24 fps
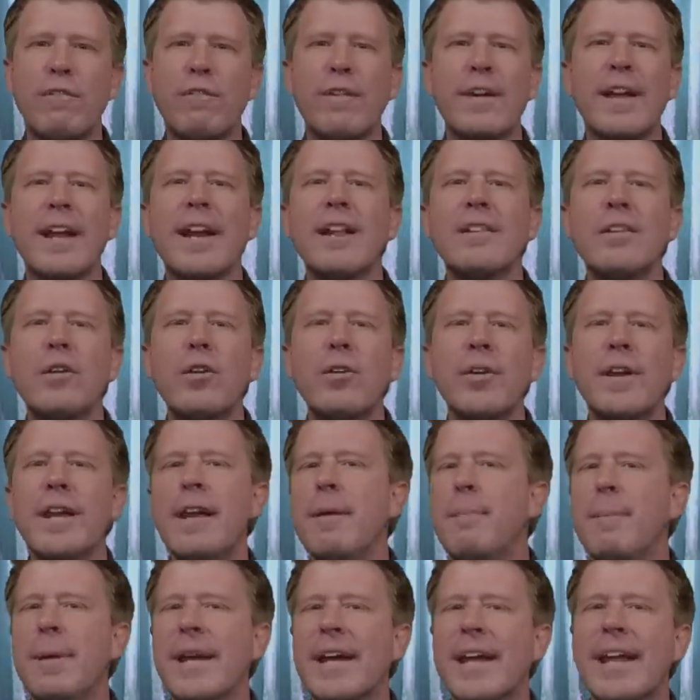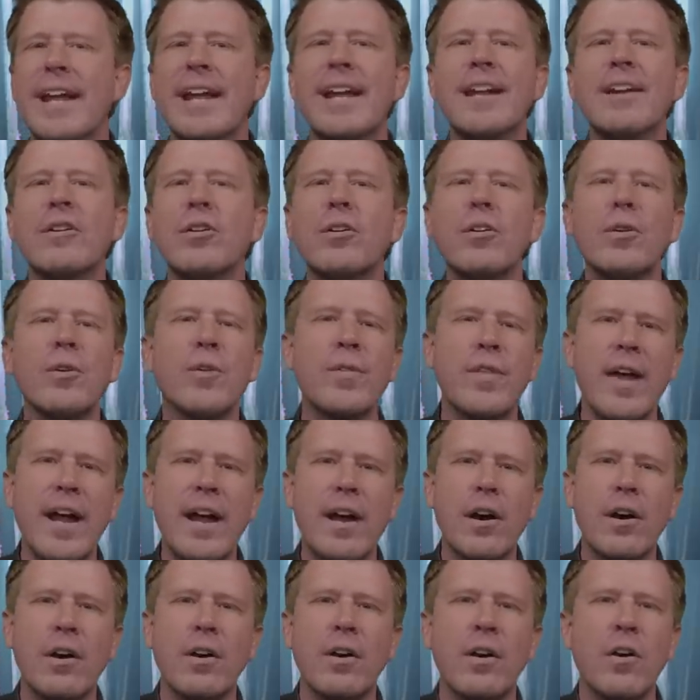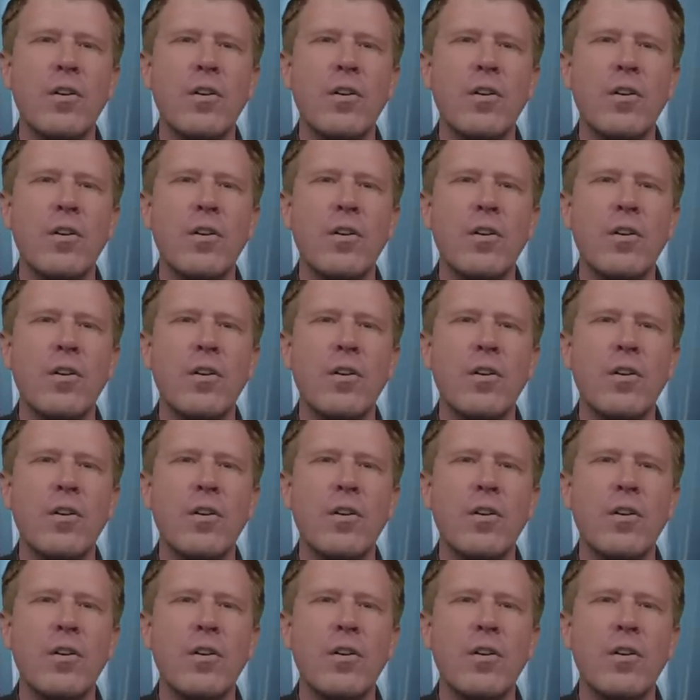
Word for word: forget a little nitpick here or there.